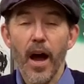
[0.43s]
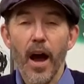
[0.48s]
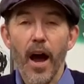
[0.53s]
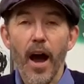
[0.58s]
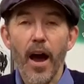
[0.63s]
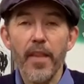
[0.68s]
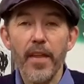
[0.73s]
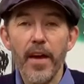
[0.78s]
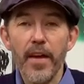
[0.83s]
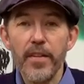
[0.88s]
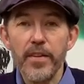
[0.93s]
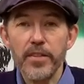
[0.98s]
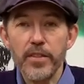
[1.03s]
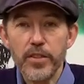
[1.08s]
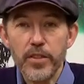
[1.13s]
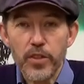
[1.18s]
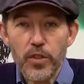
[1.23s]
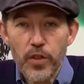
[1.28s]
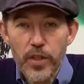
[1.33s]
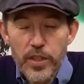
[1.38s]
Hi there, this
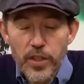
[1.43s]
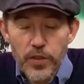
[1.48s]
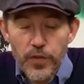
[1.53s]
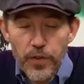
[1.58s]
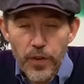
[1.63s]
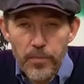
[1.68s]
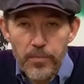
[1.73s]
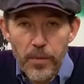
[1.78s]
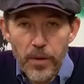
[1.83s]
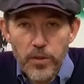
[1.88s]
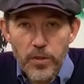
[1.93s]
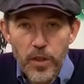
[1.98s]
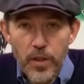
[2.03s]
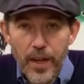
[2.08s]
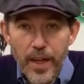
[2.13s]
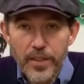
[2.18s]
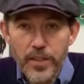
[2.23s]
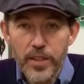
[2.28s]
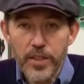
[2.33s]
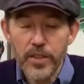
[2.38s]
is Chris from
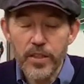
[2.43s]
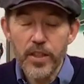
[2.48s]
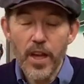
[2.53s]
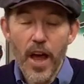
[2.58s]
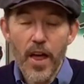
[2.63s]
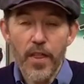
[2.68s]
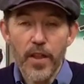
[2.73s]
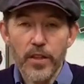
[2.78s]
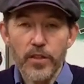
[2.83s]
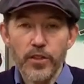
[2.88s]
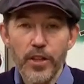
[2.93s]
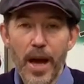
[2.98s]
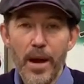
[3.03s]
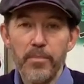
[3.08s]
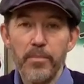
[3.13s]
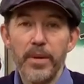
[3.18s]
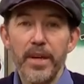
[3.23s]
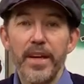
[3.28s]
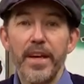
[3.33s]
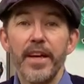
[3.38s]
Motolegends, the
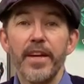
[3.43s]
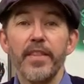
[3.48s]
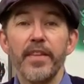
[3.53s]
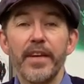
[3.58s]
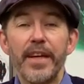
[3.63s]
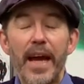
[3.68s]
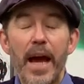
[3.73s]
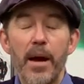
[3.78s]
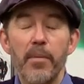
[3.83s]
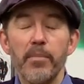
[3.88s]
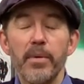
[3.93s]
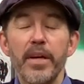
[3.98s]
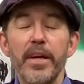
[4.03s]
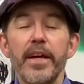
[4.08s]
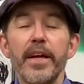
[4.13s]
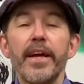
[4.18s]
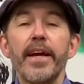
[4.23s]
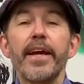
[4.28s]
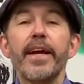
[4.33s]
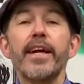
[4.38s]
chap in the cap.
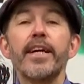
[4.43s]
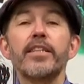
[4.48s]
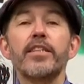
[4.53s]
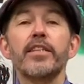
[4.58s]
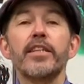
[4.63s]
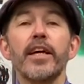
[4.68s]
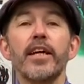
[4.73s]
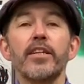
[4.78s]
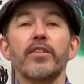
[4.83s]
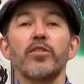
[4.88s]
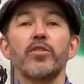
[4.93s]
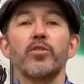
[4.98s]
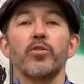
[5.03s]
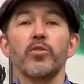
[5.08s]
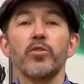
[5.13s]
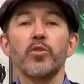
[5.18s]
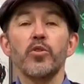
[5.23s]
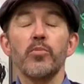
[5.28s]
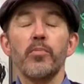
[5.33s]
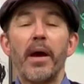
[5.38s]
Here today to
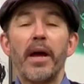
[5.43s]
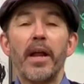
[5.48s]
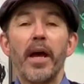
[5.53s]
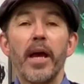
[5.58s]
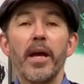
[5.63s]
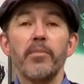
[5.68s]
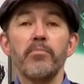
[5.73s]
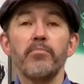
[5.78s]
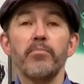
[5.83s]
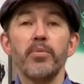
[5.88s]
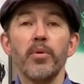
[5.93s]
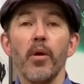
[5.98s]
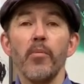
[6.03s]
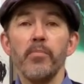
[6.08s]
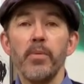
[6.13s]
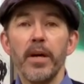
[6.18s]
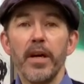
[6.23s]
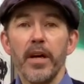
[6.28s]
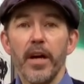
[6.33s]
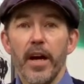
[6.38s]
talk to you about a
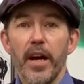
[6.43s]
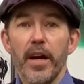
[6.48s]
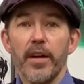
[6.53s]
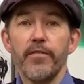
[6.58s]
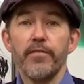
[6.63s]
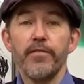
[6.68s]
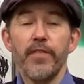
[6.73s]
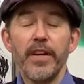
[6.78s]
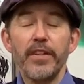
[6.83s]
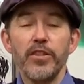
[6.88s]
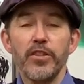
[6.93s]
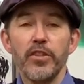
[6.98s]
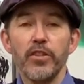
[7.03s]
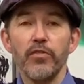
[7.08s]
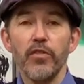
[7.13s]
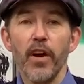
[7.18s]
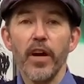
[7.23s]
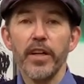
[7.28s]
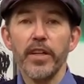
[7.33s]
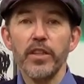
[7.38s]
proper adventure
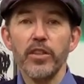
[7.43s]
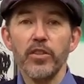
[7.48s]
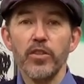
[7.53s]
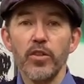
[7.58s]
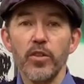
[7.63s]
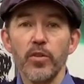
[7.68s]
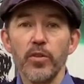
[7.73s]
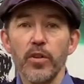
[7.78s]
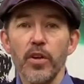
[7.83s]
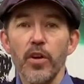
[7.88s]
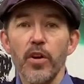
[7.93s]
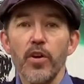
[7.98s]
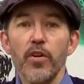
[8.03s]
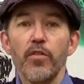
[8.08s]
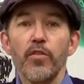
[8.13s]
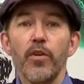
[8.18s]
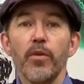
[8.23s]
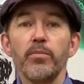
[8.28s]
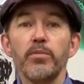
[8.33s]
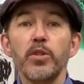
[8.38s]
riding suit
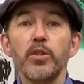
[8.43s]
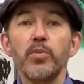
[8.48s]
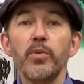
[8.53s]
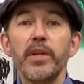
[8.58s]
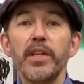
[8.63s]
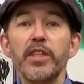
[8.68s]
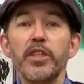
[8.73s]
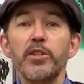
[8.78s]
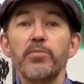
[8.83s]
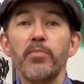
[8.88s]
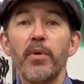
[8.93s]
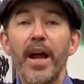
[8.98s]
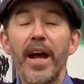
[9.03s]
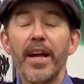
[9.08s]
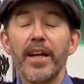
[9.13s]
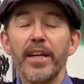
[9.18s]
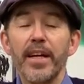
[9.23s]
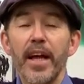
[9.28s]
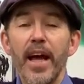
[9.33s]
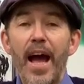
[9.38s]
from Swedish
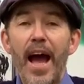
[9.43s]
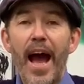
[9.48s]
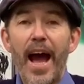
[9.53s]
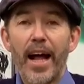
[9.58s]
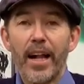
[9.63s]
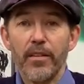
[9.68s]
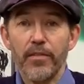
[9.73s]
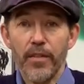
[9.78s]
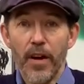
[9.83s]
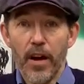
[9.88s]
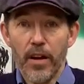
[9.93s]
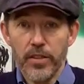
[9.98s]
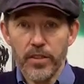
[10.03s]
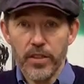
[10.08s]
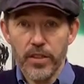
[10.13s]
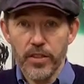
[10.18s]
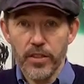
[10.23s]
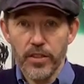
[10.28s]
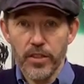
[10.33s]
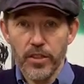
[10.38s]
brand
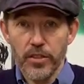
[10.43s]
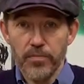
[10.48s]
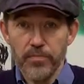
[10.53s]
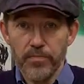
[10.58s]
Halvarssons.